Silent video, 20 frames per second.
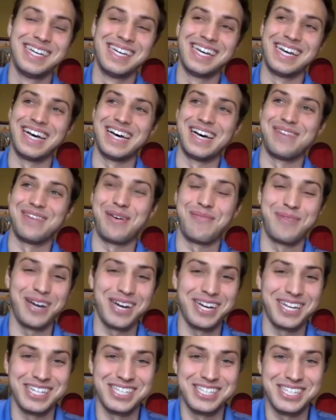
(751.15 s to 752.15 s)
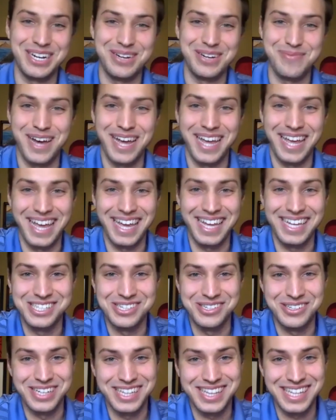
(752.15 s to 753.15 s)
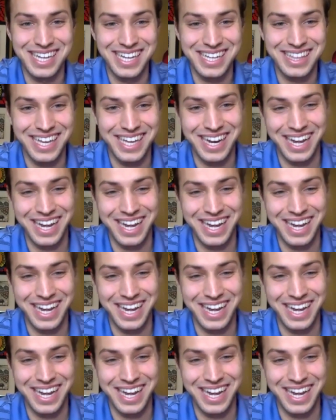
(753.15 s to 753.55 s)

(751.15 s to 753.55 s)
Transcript: Um, I'm not gonna share my age or anything like that.